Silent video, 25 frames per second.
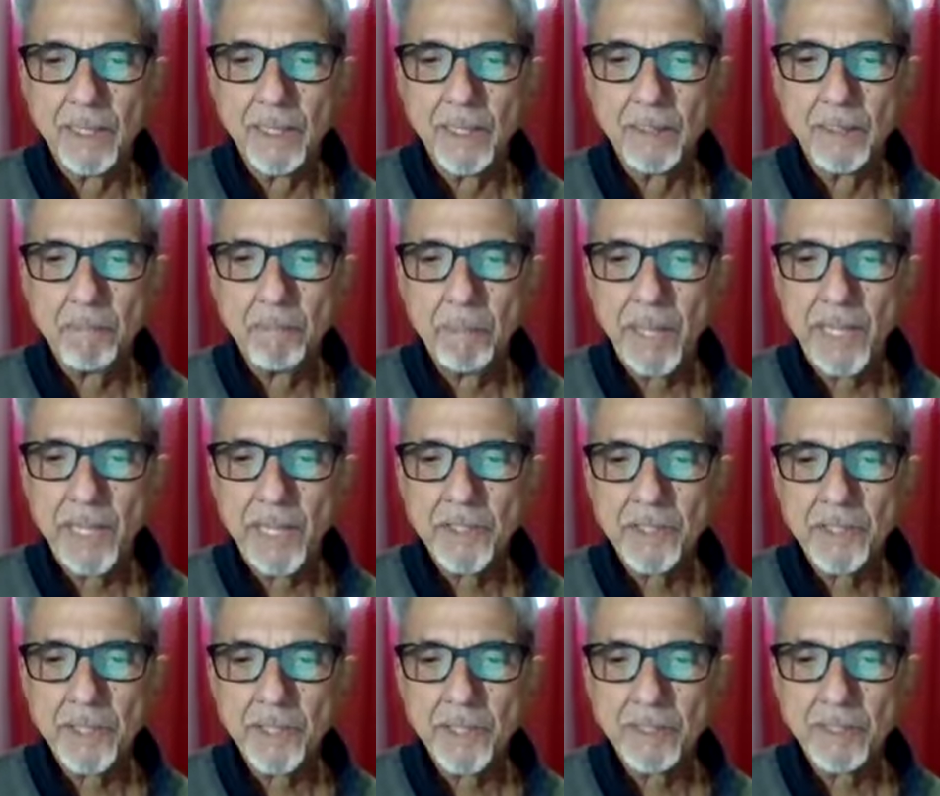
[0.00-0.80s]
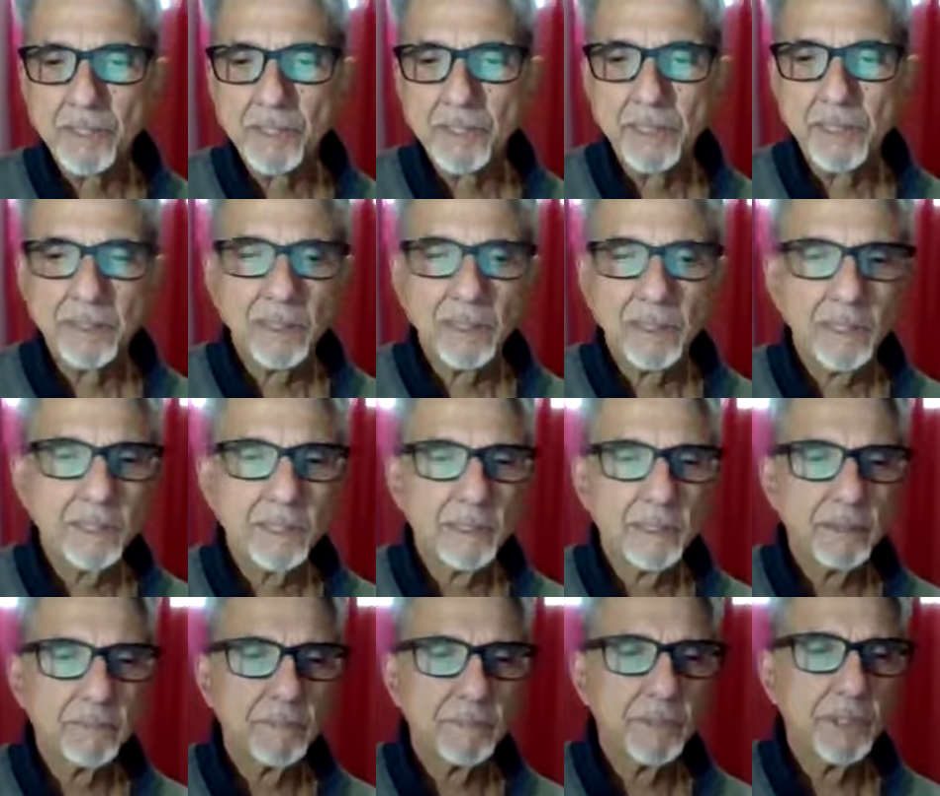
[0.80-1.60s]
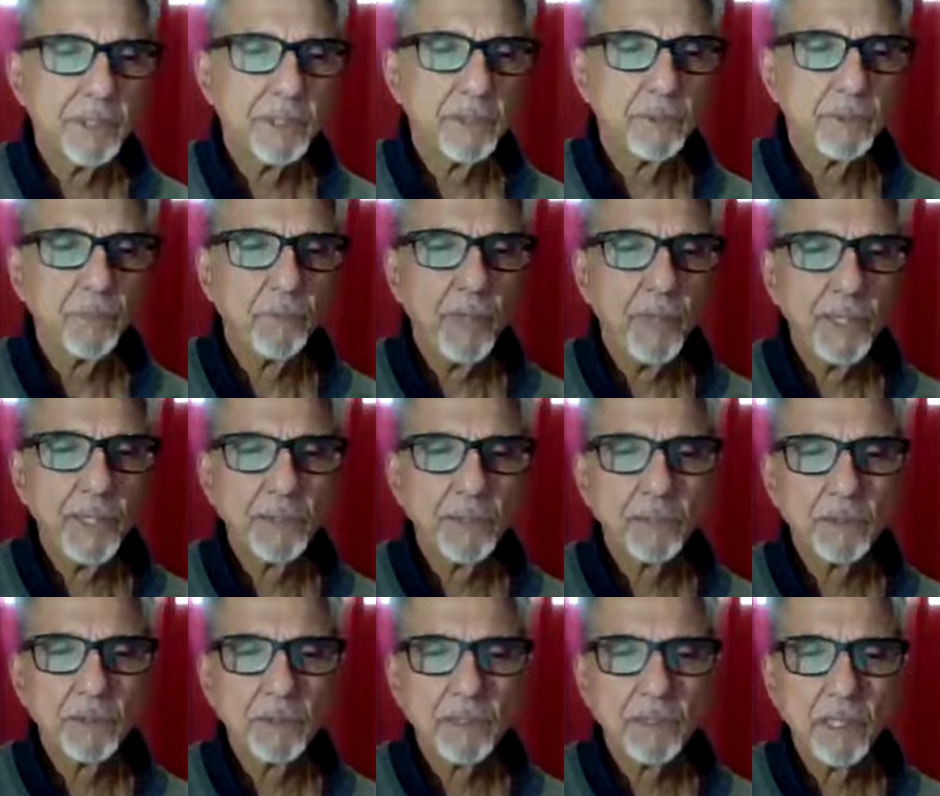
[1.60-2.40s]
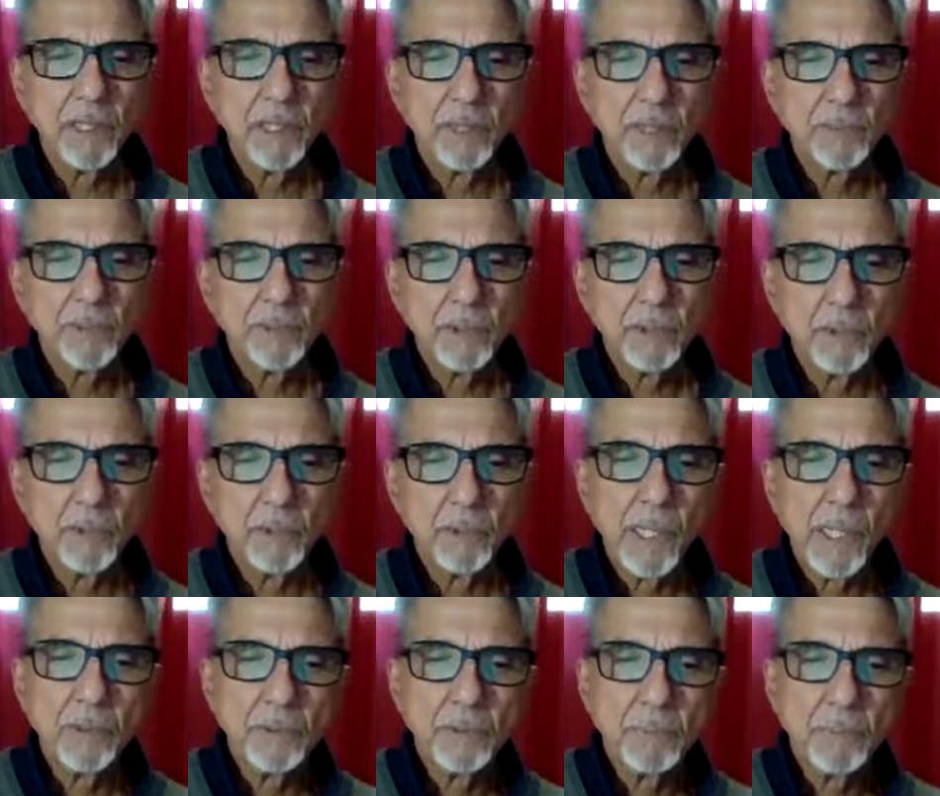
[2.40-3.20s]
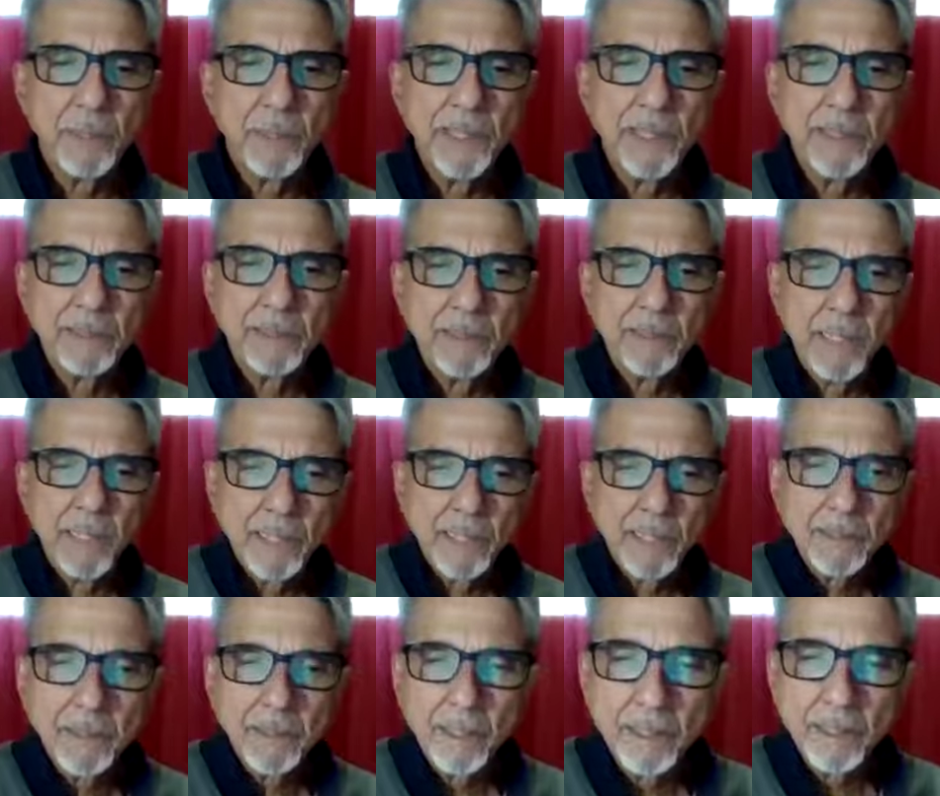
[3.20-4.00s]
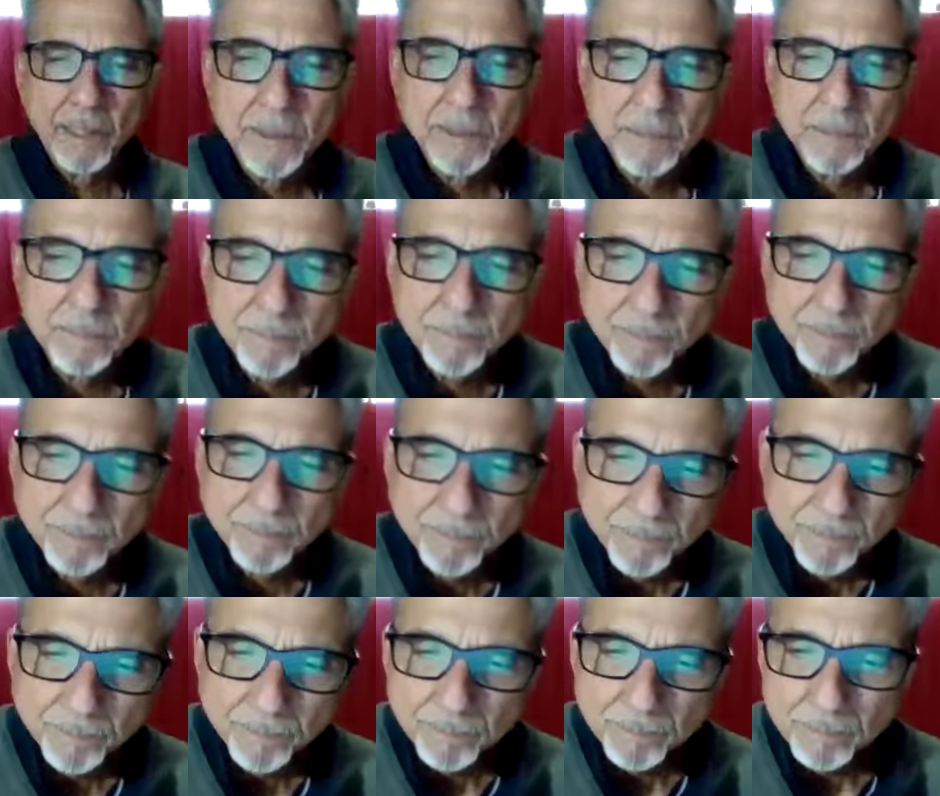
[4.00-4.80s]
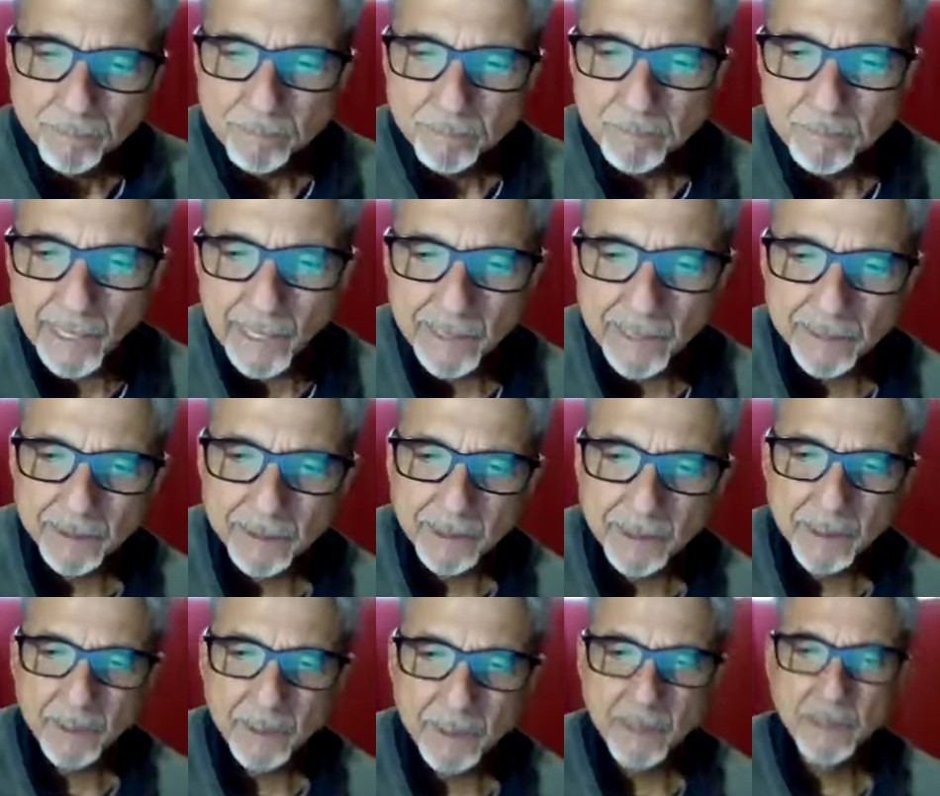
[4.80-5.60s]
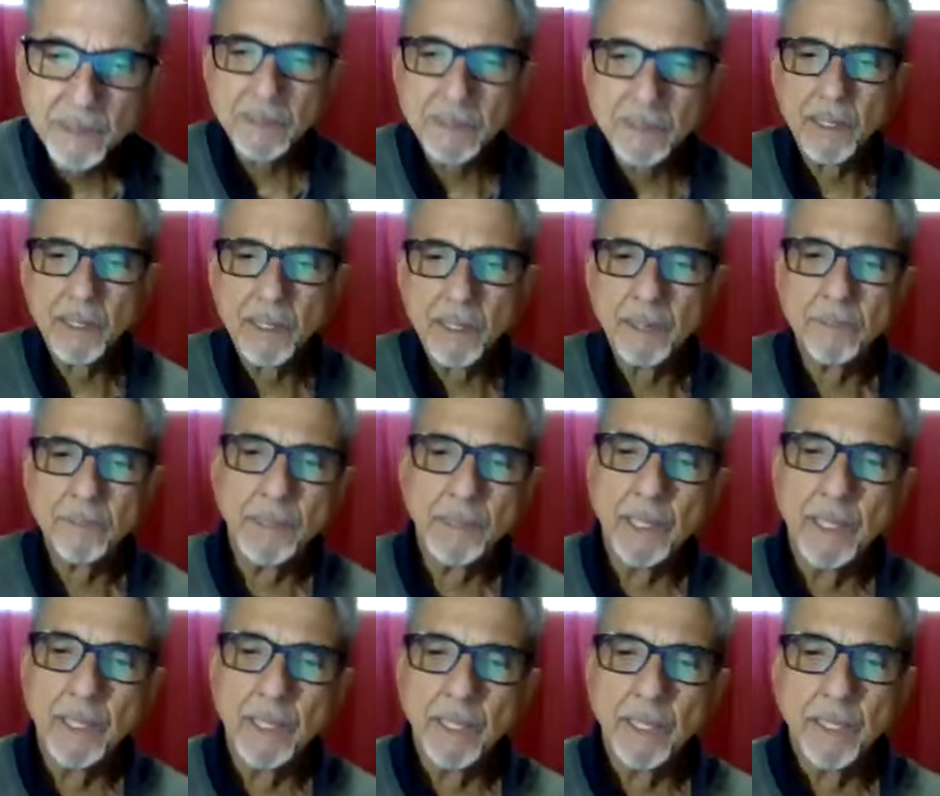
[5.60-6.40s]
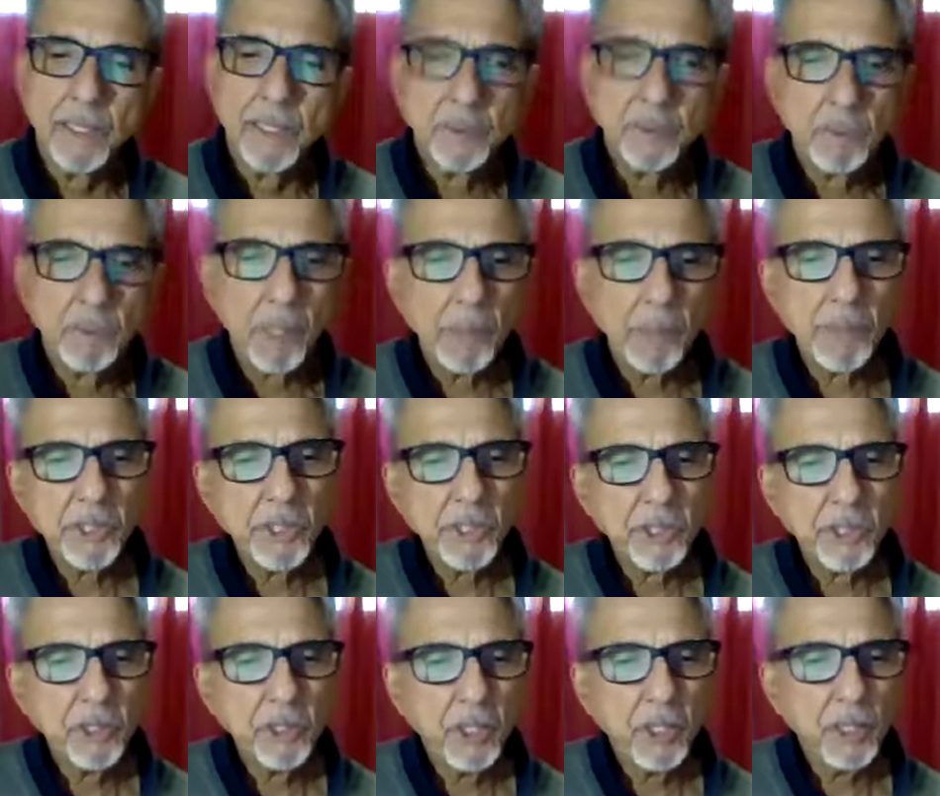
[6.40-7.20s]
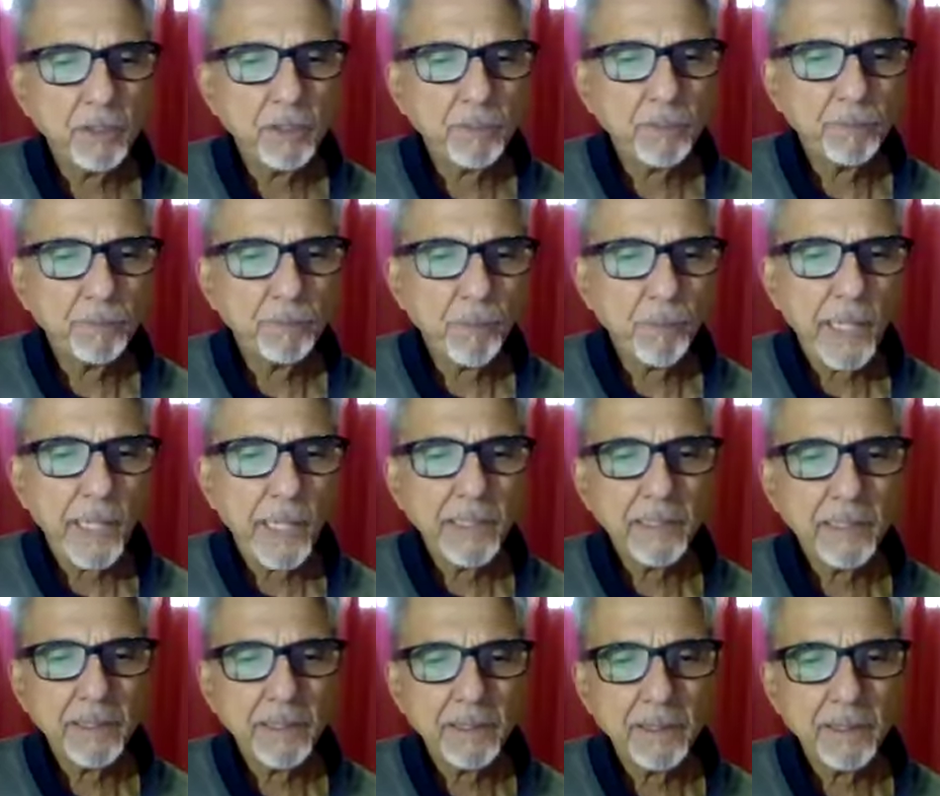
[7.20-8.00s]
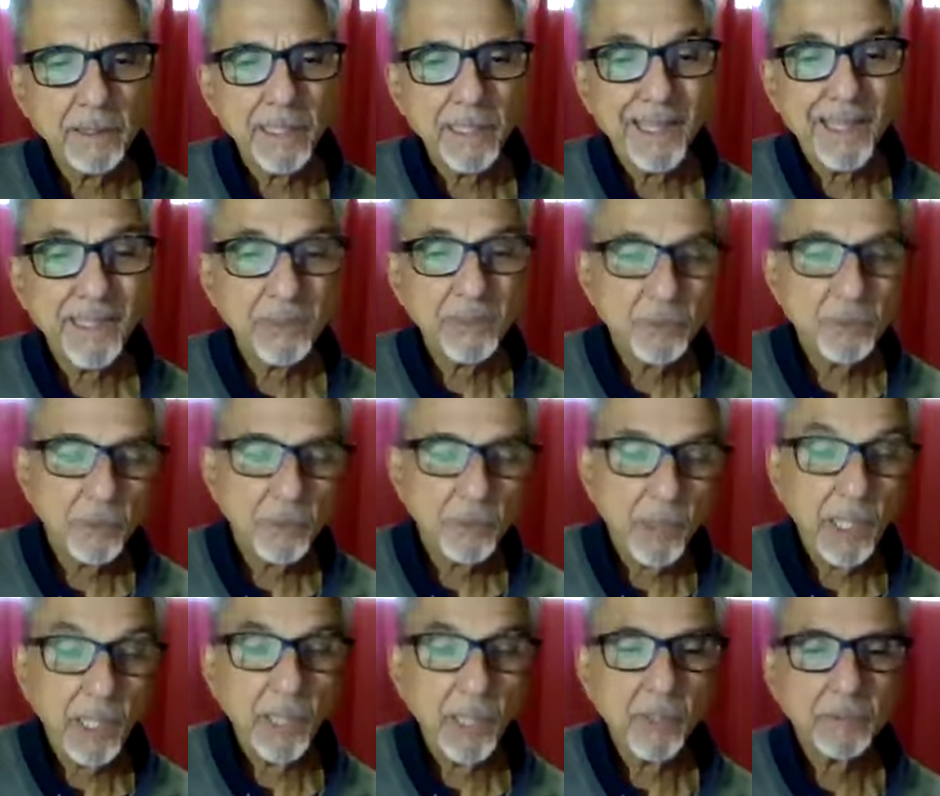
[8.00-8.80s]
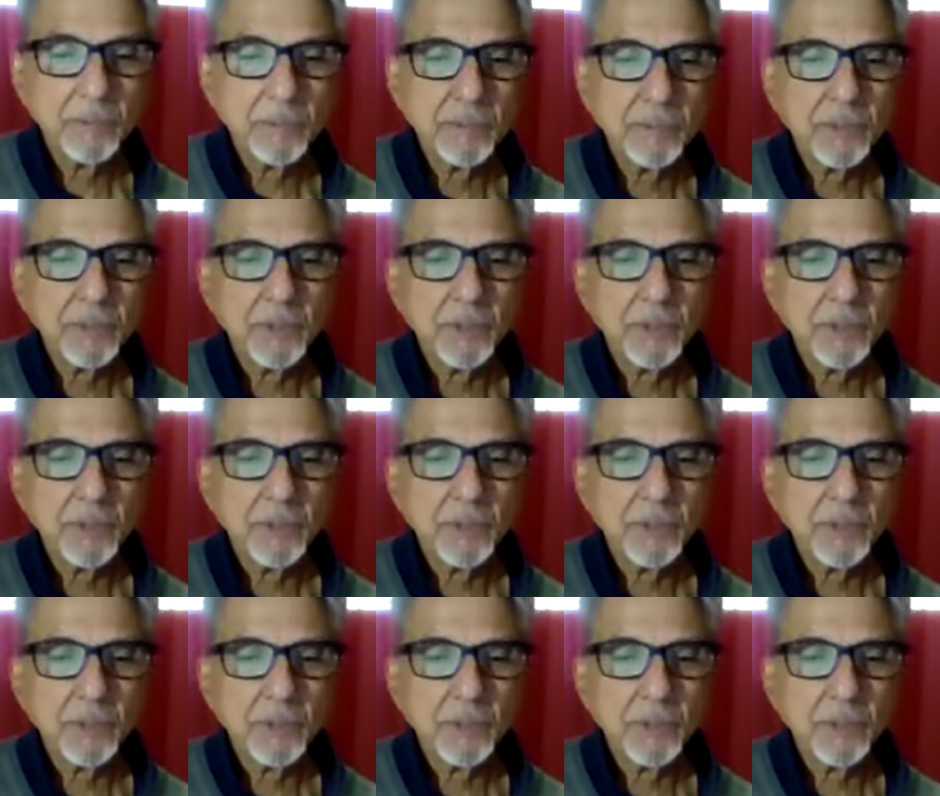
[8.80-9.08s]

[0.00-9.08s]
Imagine suddenly you find yourself surrounded by darkness. Nothing is there. And Brahmaji got frightened as well.